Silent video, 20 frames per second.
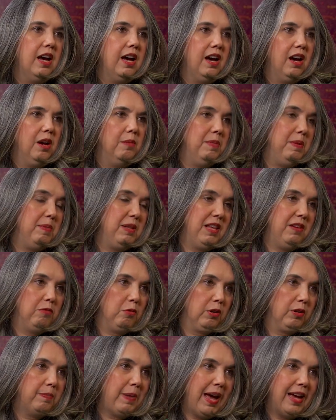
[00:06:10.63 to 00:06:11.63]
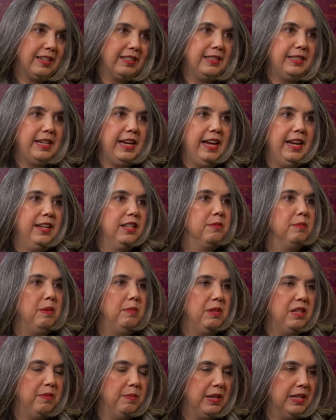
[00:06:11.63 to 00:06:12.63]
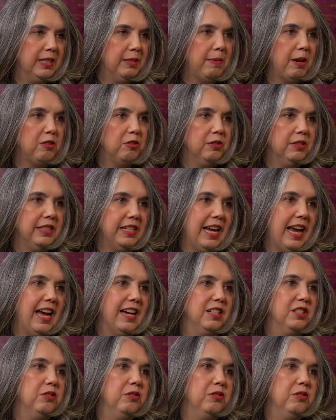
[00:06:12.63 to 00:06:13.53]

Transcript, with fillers: Uh, maybe they've worked backstage, maybe they've been a specialty act.